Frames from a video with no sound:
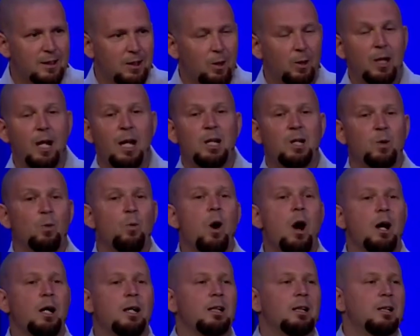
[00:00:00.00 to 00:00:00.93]
Okay, you're
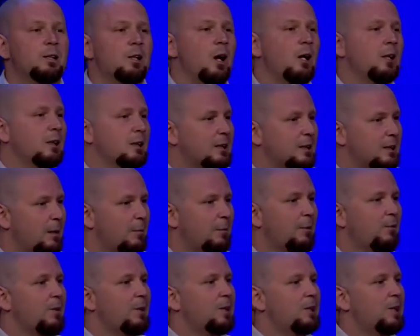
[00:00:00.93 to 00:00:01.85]
walking in darkness. Some
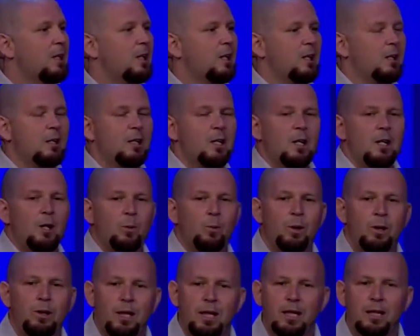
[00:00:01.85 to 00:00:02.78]
of us here,
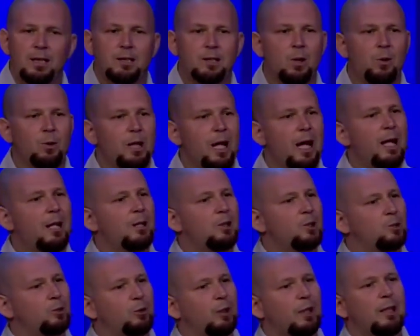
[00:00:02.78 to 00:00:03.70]
we think it's okay
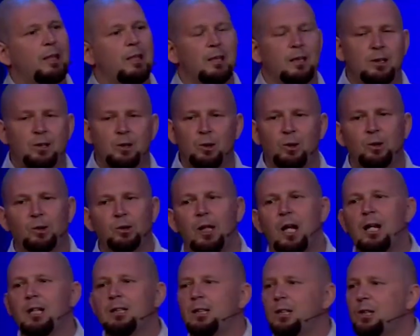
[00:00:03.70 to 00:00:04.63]
to drink and do
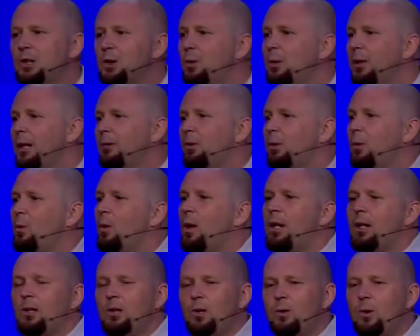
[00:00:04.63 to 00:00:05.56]
drugs and do whatever we
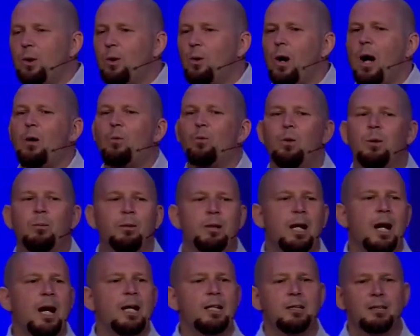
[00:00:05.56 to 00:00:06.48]
want to do and go out and
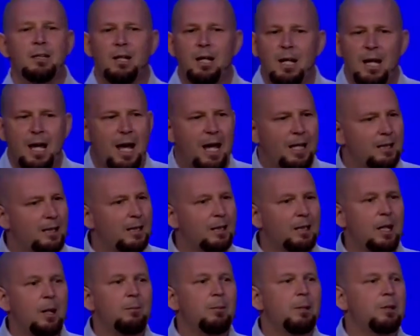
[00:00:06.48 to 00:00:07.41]
womanize and then
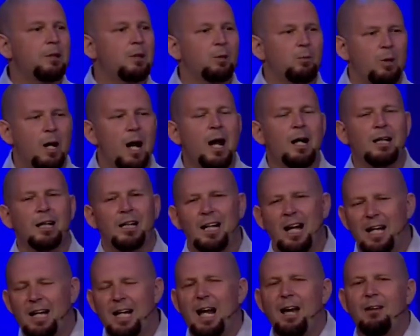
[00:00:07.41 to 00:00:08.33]
come into the rock and
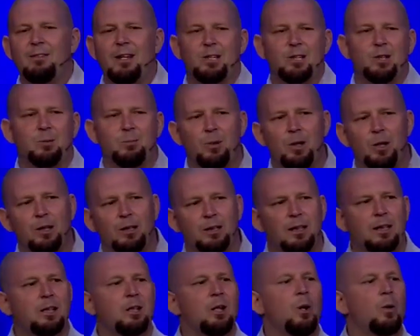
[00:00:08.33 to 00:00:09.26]
kind of have that smirk
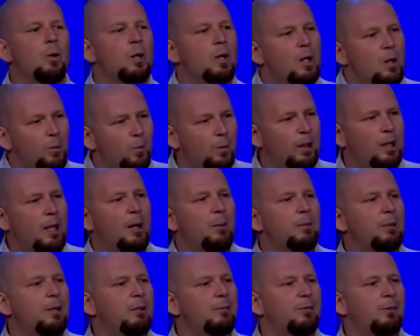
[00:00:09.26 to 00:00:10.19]
that, you know, we
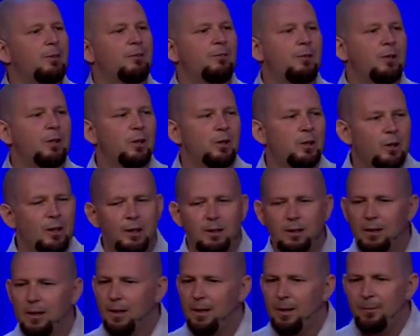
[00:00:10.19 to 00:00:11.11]
come here for the feel
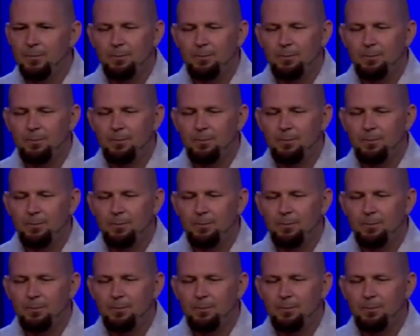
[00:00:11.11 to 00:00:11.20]
good.